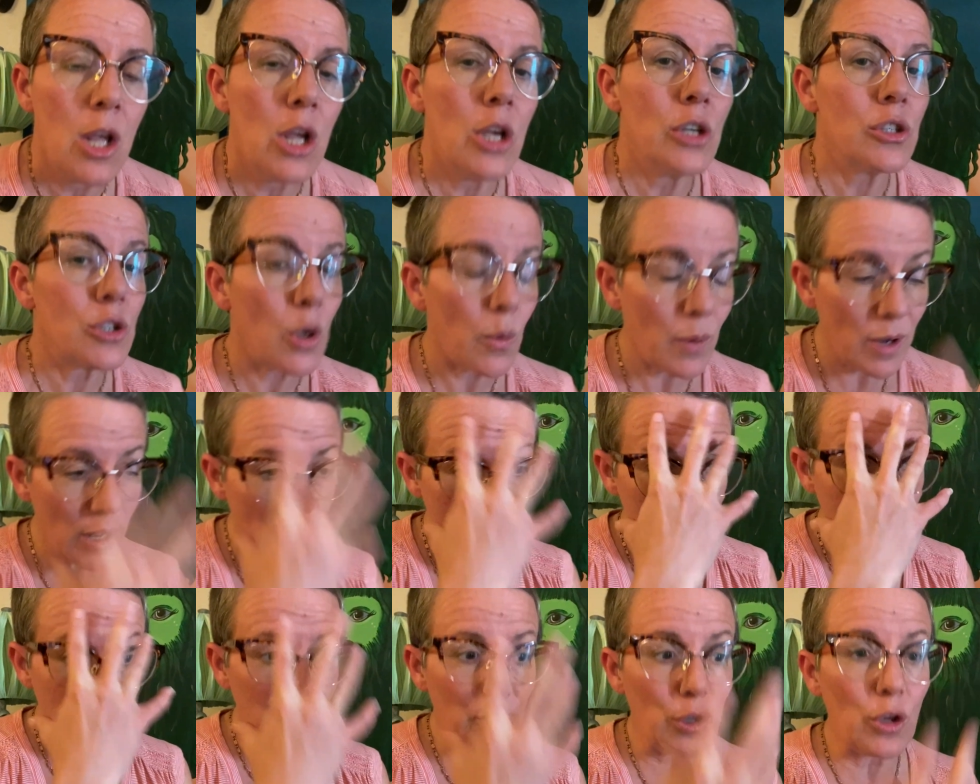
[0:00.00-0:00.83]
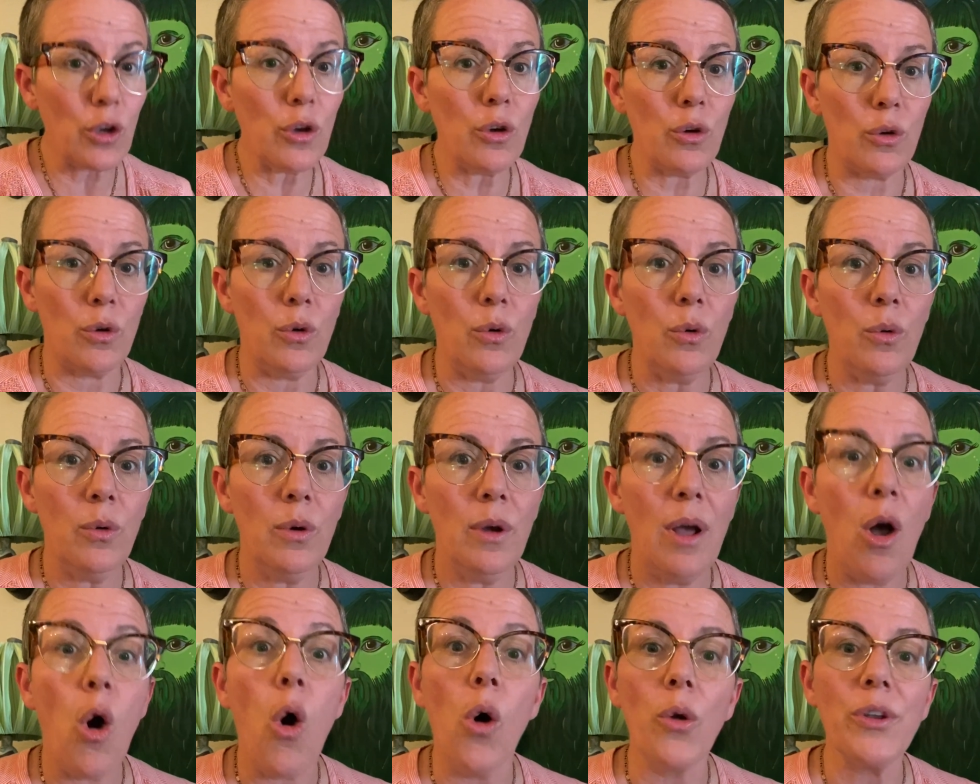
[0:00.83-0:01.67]
So if you
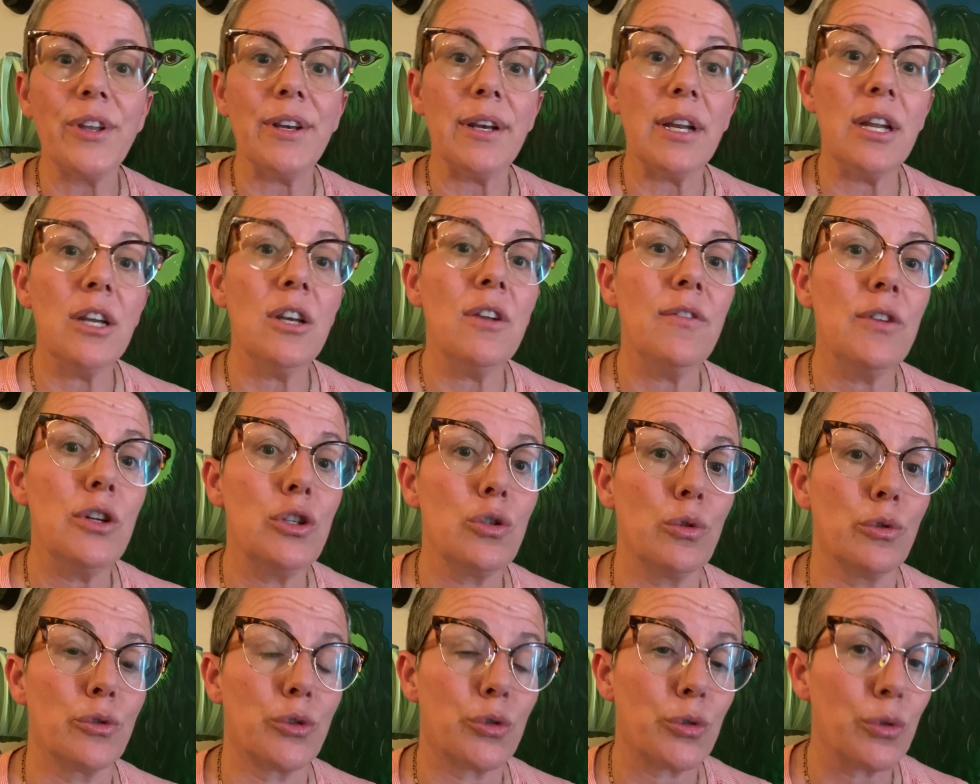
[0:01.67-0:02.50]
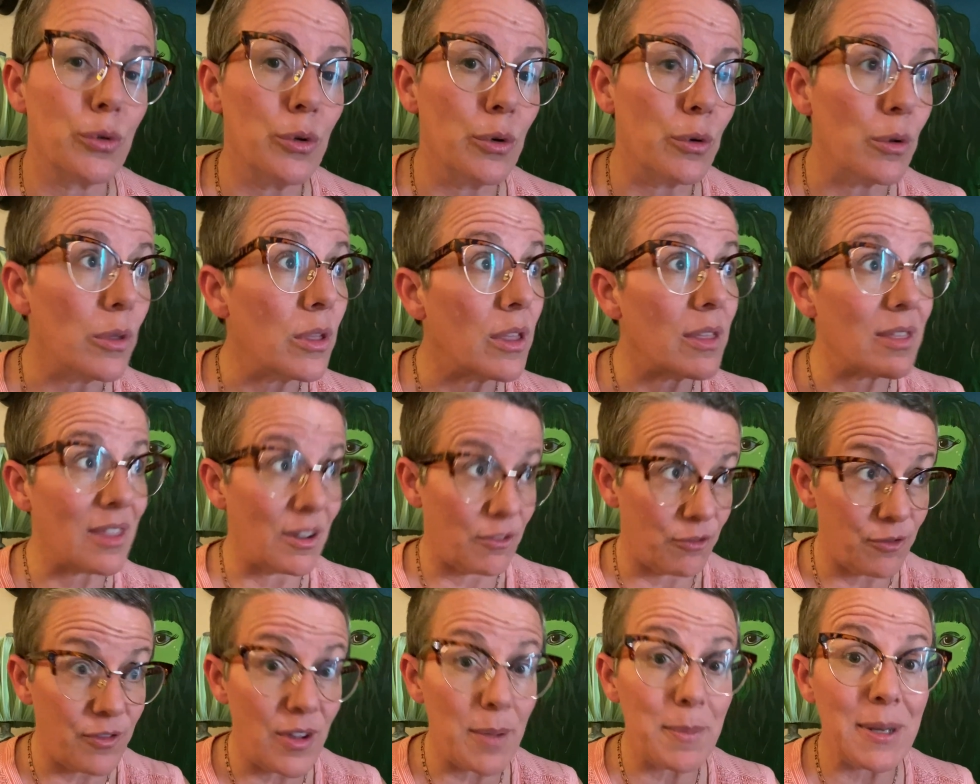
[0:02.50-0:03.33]
hold an individual truth that
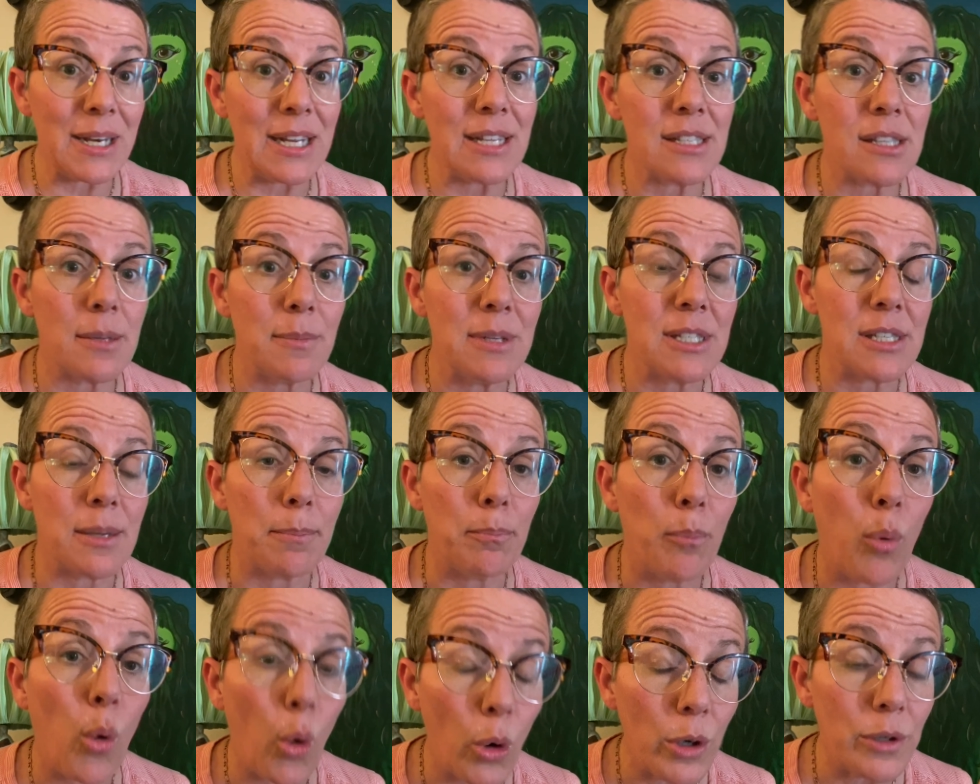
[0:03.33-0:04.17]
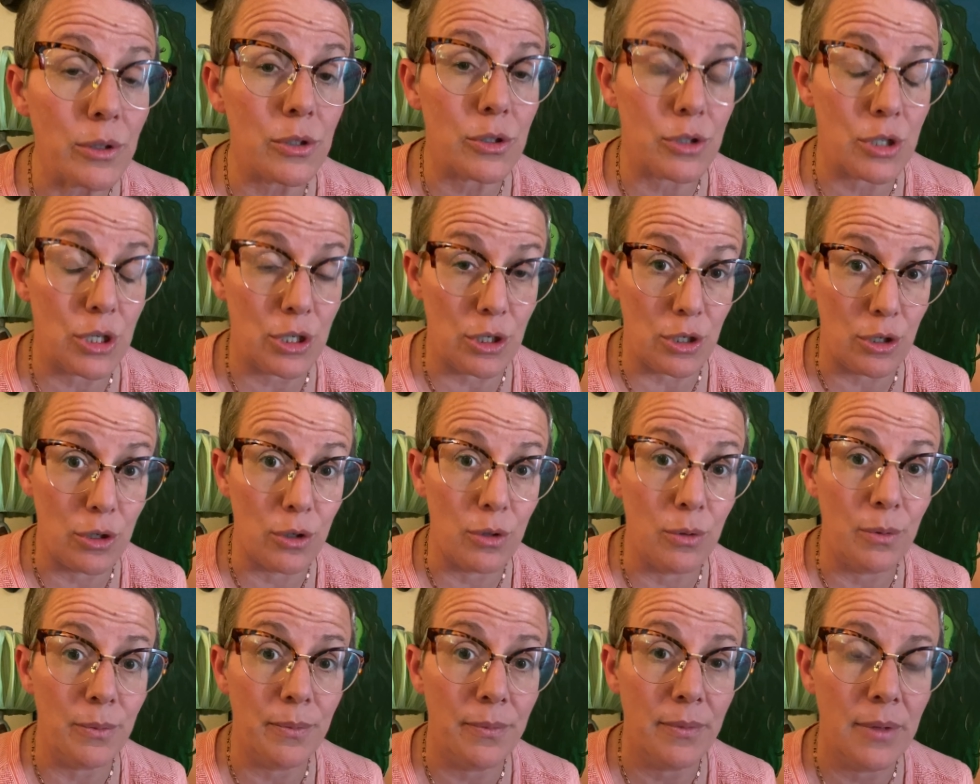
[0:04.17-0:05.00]
feminism is important to
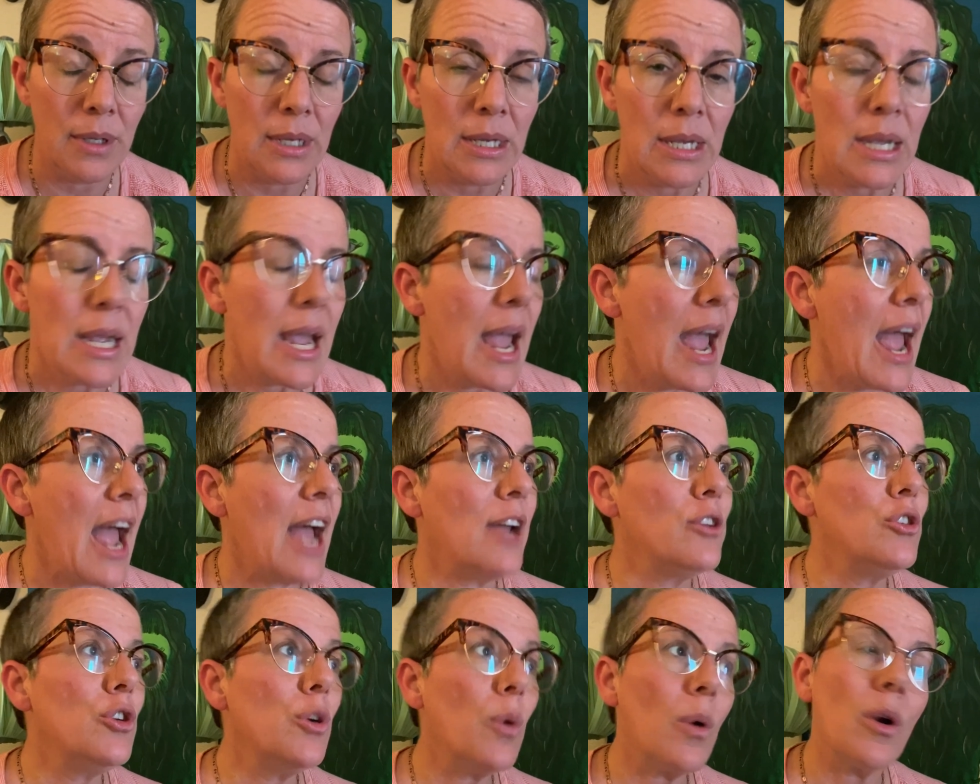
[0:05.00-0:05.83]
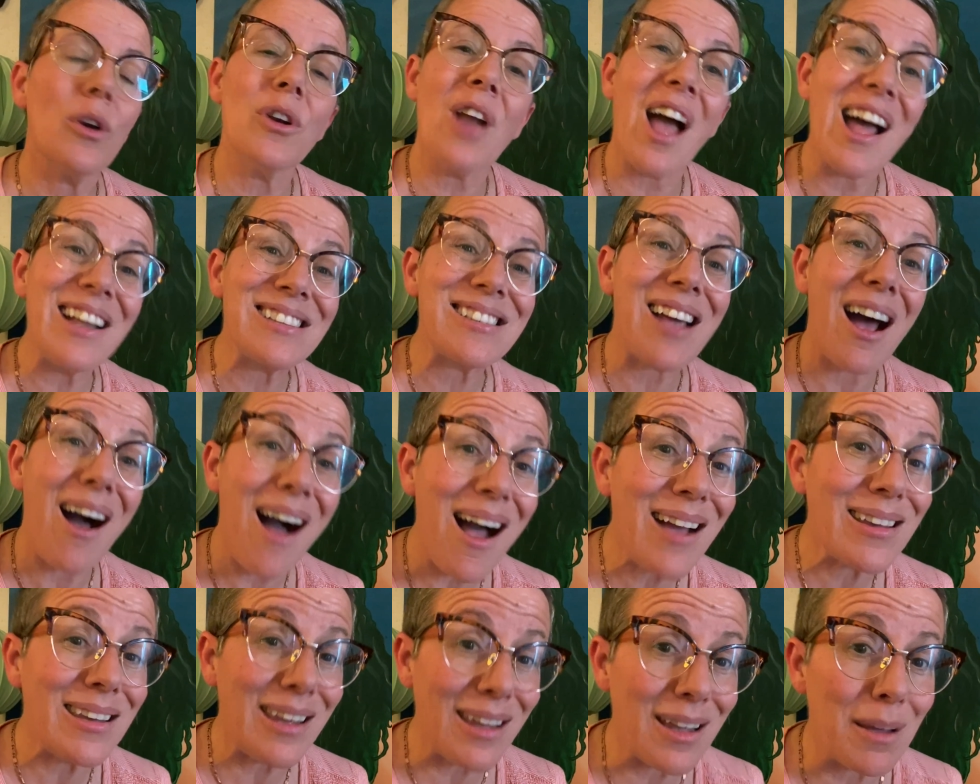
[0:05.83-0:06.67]
you, and you are not
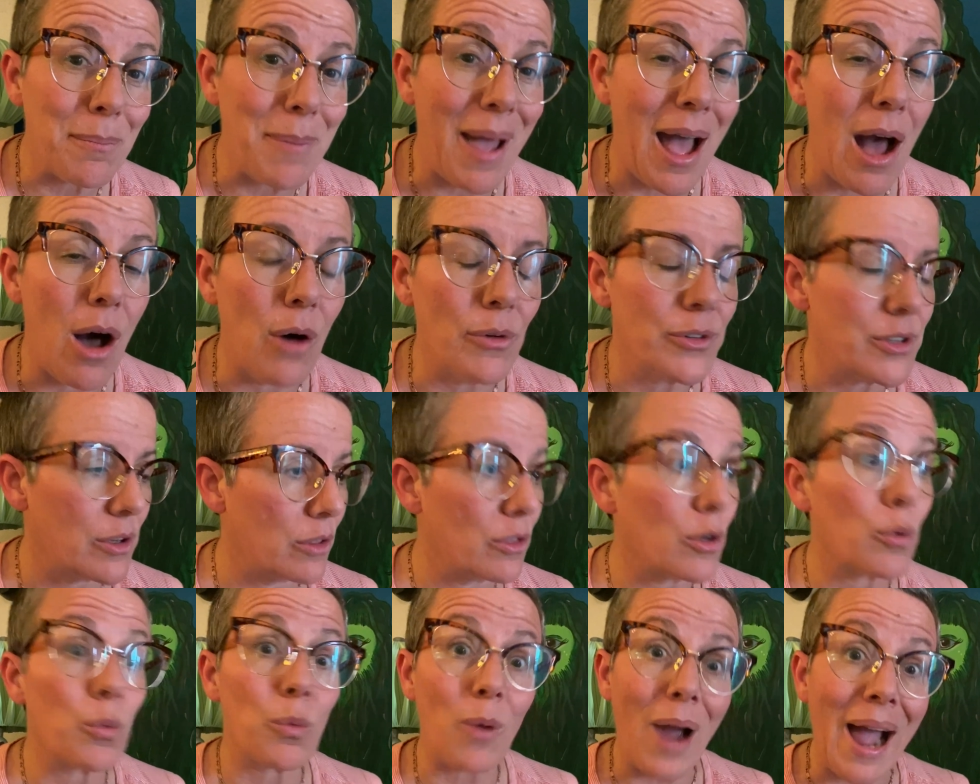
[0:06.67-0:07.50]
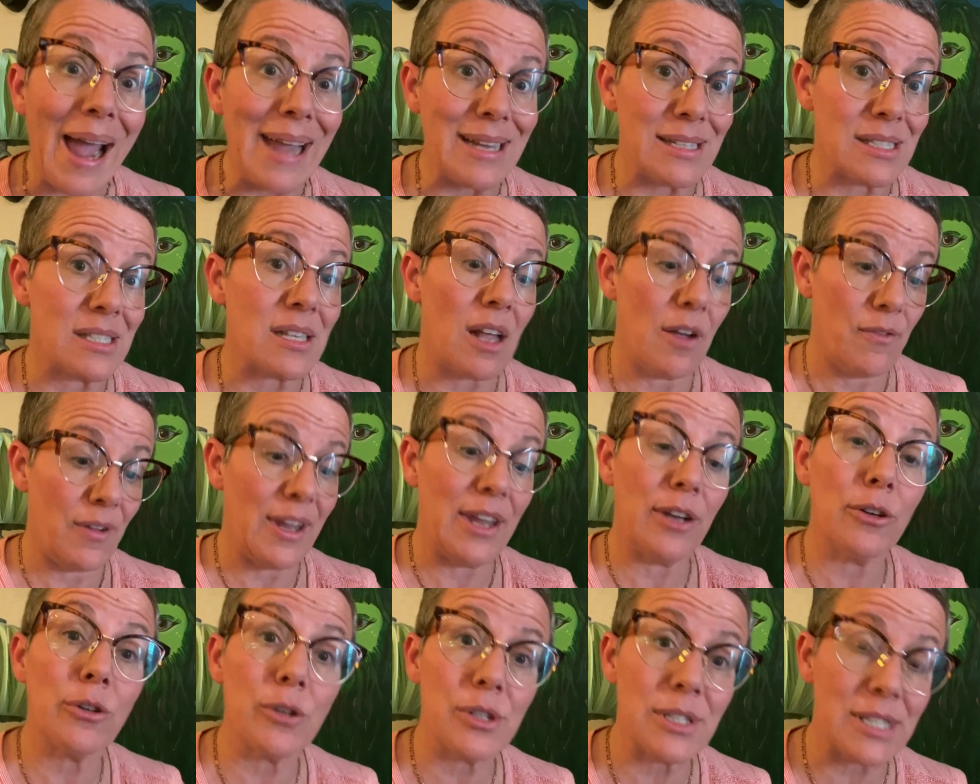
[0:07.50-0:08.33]
talking about the rights of
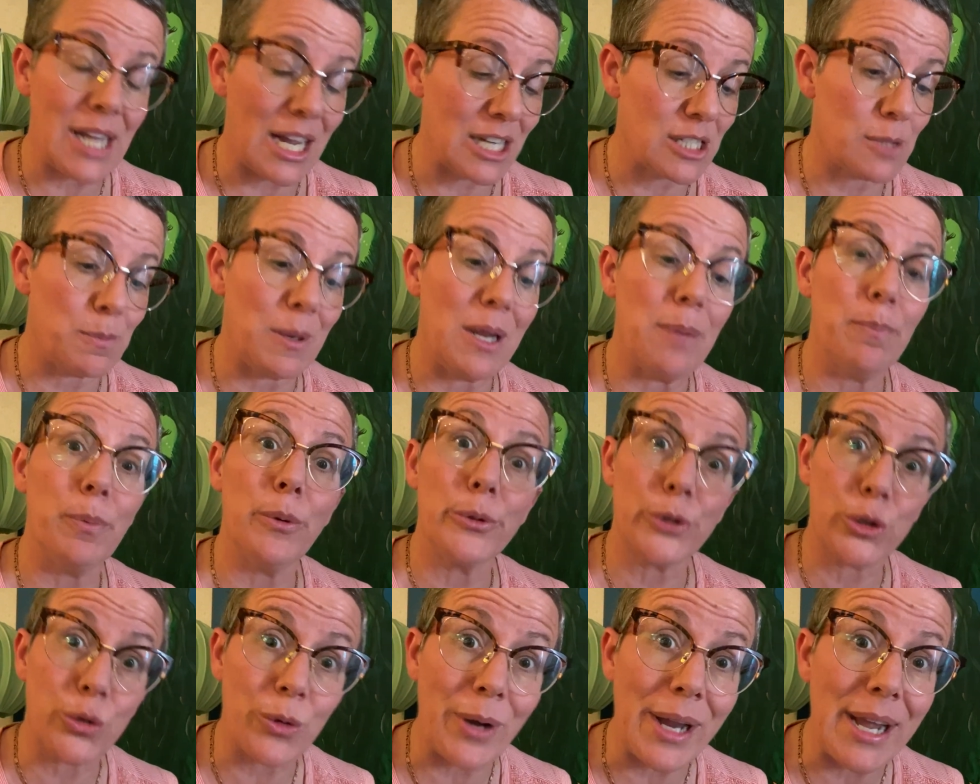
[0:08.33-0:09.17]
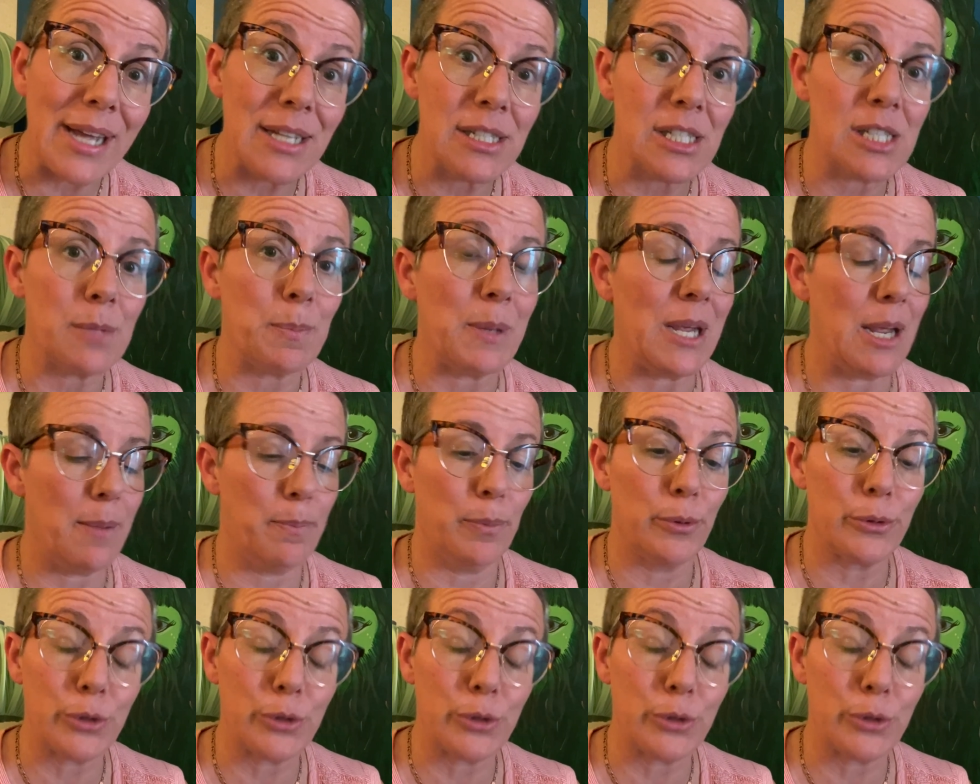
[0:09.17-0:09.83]
intersex people, trans people,